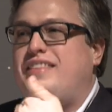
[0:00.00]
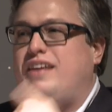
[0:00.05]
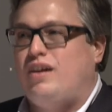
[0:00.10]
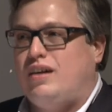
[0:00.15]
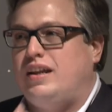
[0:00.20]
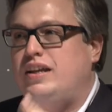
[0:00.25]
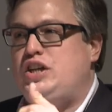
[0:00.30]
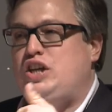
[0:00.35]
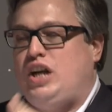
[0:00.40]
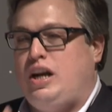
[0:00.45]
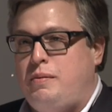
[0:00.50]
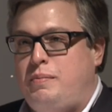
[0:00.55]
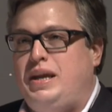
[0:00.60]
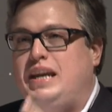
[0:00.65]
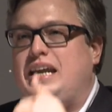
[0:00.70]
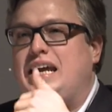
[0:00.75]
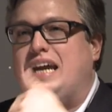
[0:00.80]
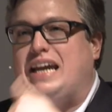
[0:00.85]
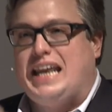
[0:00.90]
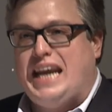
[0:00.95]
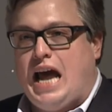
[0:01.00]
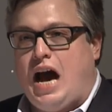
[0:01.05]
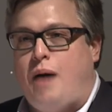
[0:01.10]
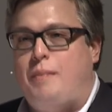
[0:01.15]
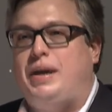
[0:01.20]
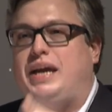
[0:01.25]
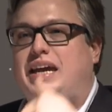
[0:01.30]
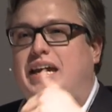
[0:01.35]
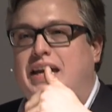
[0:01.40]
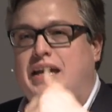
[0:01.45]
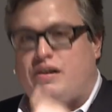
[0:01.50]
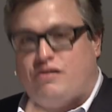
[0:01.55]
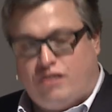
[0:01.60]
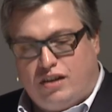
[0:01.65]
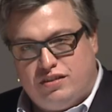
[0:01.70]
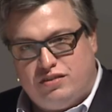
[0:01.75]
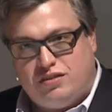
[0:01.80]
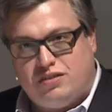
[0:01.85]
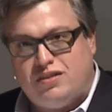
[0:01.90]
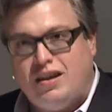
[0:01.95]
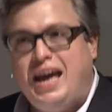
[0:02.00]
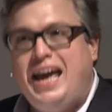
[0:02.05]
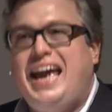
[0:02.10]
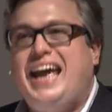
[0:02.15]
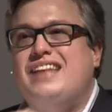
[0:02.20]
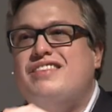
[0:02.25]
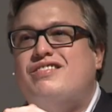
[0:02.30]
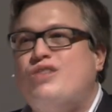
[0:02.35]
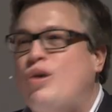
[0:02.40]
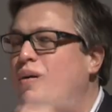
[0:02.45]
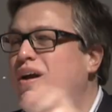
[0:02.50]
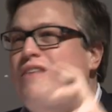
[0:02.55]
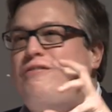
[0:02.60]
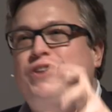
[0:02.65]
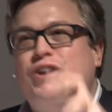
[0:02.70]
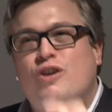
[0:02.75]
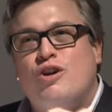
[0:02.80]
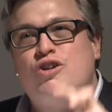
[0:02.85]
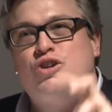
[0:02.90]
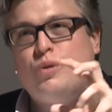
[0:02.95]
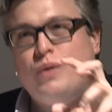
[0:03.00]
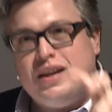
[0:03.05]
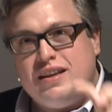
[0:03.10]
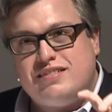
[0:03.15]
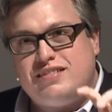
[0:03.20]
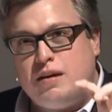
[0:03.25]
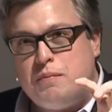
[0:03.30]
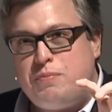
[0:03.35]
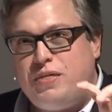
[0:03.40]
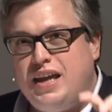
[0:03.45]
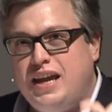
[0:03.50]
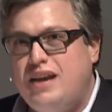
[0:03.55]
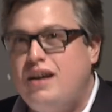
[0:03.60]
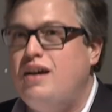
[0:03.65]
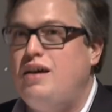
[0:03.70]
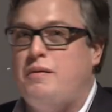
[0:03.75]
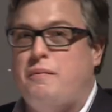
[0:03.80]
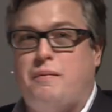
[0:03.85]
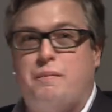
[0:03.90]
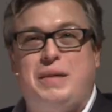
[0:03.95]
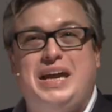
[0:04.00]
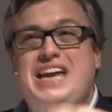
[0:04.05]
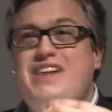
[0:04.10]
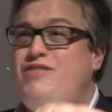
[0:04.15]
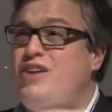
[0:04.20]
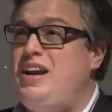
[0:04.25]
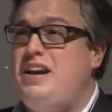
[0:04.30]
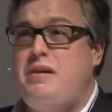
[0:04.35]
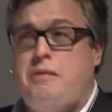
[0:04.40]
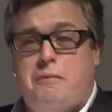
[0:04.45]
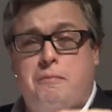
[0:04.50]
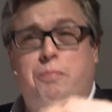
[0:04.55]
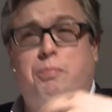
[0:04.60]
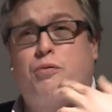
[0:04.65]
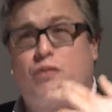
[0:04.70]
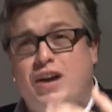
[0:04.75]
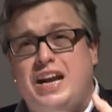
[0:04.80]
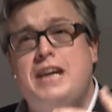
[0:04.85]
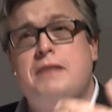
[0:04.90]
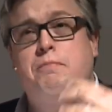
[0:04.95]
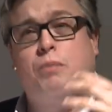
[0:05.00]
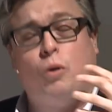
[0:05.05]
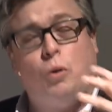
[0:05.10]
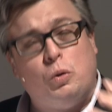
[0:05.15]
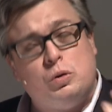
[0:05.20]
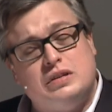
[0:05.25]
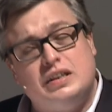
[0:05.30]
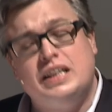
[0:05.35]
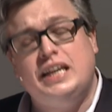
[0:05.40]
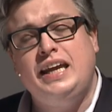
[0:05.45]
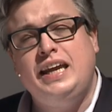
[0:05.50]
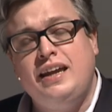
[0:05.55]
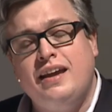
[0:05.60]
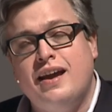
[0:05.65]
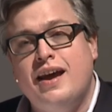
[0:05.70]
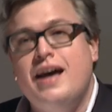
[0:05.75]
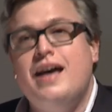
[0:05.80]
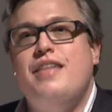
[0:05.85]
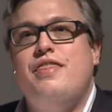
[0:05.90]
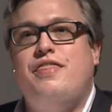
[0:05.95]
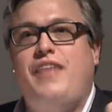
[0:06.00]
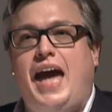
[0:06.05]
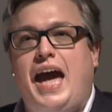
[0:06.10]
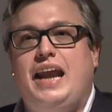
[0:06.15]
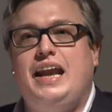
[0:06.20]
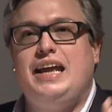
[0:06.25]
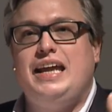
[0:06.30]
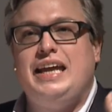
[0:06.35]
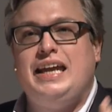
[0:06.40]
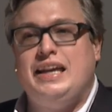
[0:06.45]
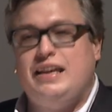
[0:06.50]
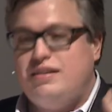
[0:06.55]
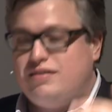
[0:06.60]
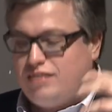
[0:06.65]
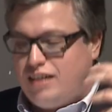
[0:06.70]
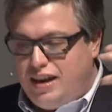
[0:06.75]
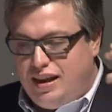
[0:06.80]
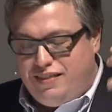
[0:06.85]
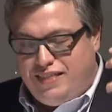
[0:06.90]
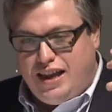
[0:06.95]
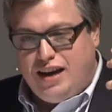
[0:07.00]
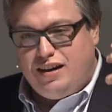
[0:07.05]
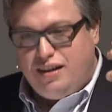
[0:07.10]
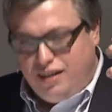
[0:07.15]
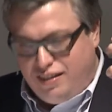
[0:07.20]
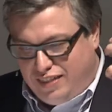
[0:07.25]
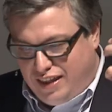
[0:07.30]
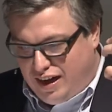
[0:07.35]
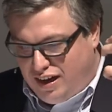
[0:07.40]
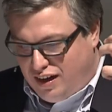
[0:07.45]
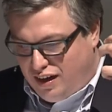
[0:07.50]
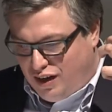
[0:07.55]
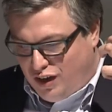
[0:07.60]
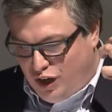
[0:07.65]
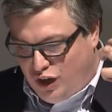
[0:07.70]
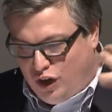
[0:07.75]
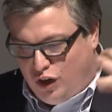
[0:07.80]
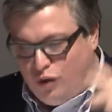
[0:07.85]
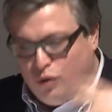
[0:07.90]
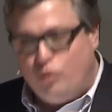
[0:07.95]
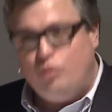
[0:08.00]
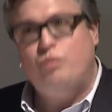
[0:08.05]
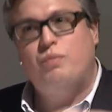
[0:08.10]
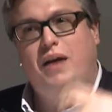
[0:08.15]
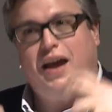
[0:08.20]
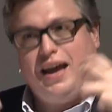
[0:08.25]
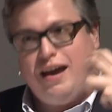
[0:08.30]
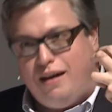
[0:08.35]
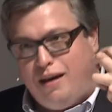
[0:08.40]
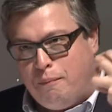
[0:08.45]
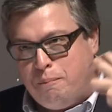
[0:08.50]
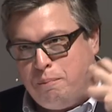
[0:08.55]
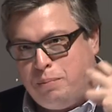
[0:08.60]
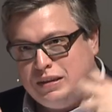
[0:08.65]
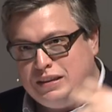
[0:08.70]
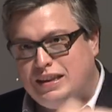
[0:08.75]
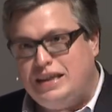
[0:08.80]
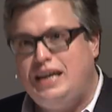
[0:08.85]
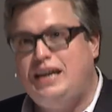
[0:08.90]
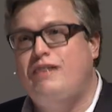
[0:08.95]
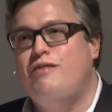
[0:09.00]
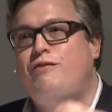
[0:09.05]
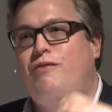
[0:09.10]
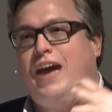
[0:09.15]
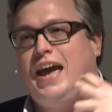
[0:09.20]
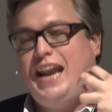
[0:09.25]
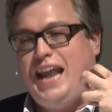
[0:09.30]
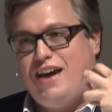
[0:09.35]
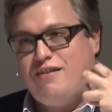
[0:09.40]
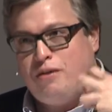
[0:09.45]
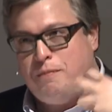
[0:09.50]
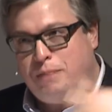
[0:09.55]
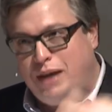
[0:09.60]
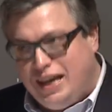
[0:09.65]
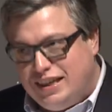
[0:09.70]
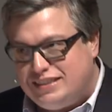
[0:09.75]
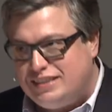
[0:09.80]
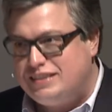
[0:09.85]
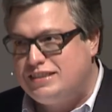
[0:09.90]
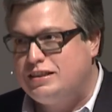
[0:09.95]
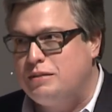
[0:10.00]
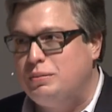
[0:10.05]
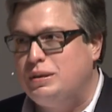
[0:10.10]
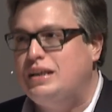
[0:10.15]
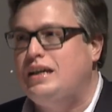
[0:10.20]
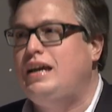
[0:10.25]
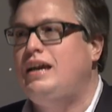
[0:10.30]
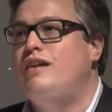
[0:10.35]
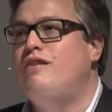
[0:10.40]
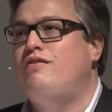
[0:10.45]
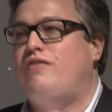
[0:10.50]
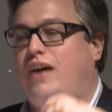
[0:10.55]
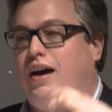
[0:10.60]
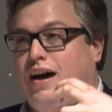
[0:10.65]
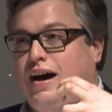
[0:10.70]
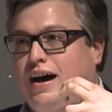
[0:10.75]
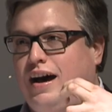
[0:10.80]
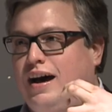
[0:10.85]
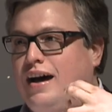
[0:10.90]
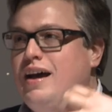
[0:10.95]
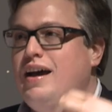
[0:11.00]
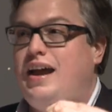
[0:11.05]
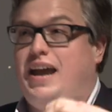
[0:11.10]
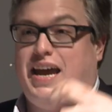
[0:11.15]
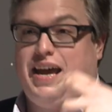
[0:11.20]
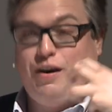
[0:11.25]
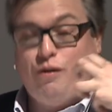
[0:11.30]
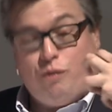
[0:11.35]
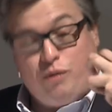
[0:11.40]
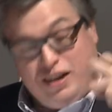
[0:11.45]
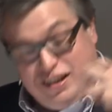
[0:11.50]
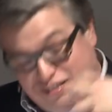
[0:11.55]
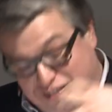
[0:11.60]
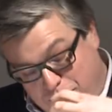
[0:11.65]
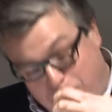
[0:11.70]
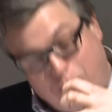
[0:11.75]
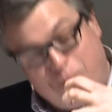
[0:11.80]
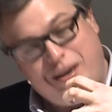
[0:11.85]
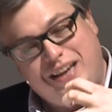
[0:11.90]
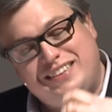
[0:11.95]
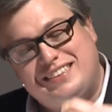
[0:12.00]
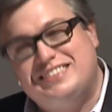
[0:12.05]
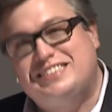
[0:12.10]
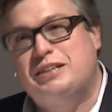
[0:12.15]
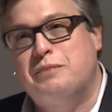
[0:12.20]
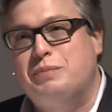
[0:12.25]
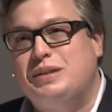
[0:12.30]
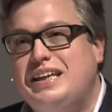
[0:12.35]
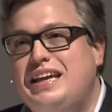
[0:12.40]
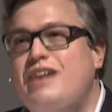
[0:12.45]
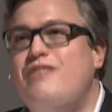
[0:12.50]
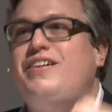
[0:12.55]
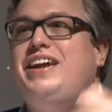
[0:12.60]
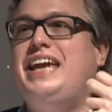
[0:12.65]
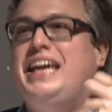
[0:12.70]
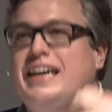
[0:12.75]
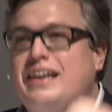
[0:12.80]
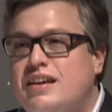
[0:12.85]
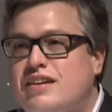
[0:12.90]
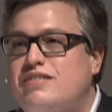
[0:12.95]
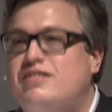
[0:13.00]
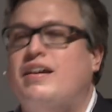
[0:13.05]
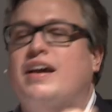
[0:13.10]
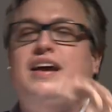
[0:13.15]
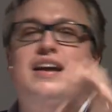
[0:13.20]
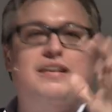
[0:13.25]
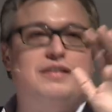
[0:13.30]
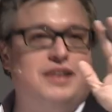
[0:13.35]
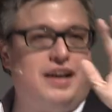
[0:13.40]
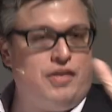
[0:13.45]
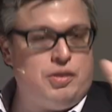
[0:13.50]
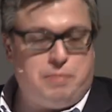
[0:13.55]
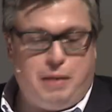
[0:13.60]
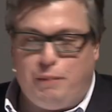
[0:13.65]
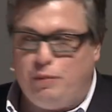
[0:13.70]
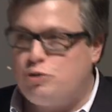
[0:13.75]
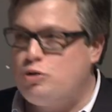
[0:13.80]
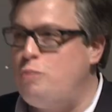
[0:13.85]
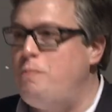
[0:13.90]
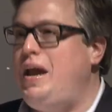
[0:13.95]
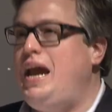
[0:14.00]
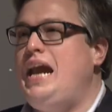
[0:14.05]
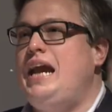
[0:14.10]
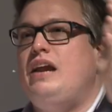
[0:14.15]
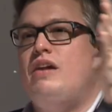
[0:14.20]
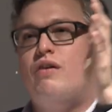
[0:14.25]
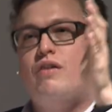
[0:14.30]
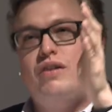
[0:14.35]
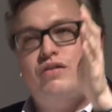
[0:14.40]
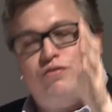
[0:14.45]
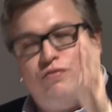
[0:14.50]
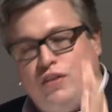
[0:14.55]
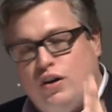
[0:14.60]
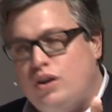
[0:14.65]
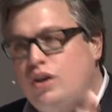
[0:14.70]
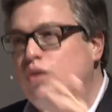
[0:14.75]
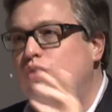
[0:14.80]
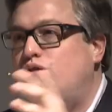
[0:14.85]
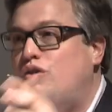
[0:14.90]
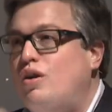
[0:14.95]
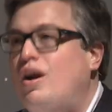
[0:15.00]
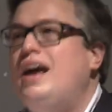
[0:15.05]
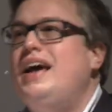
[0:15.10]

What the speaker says: their legitimate economic interests. And so if you're doing something, even pretty boldly, that is that you believe and have a basis to believe, and a reasonable basis to believe, is in the public domain or is fair use,